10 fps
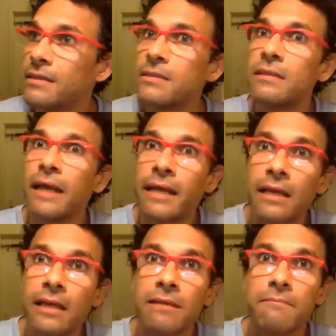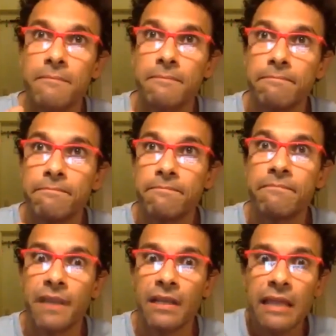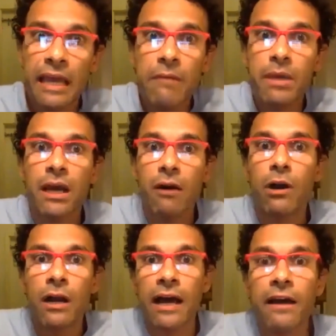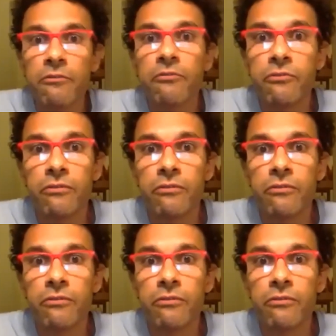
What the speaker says: like taming our life.